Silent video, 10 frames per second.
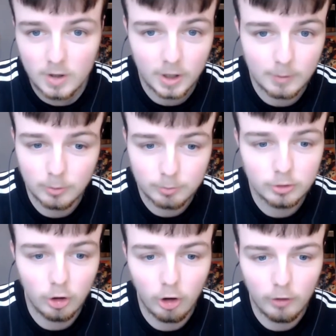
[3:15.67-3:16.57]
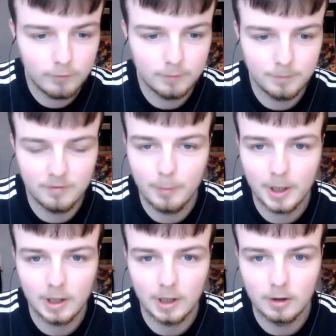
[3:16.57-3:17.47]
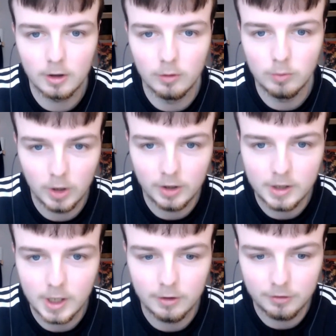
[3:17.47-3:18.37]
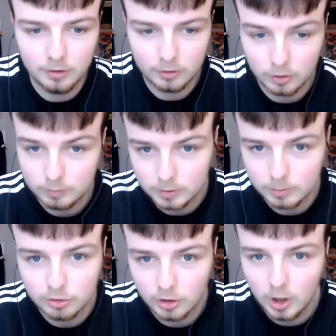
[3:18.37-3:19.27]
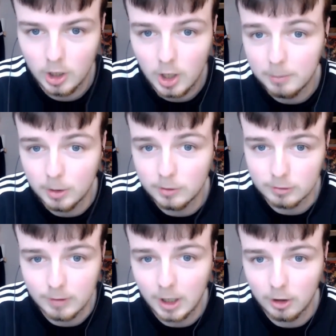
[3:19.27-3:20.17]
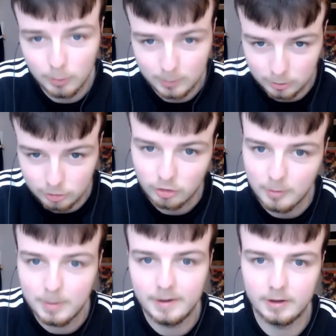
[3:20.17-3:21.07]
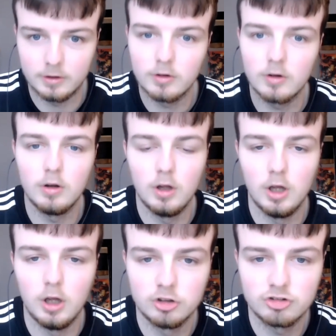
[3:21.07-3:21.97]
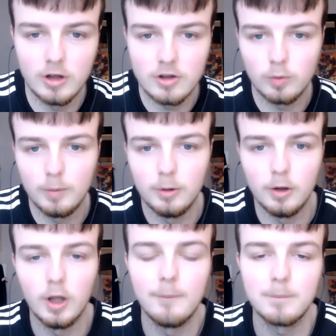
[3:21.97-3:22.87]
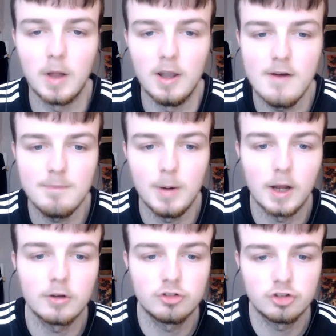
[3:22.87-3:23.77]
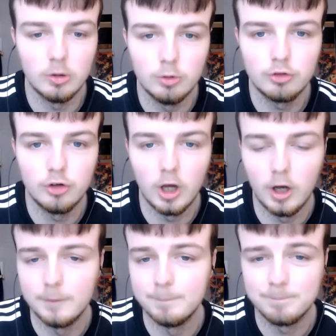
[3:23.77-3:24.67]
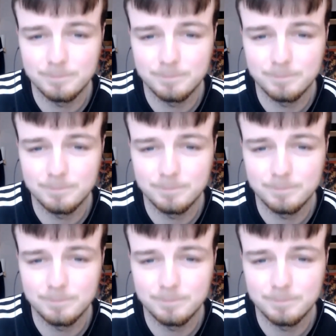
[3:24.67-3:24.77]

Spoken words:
that he was brought off for Mikalenko at the end and Godfrey was moved around rather than just it being a straight swap at left back shows just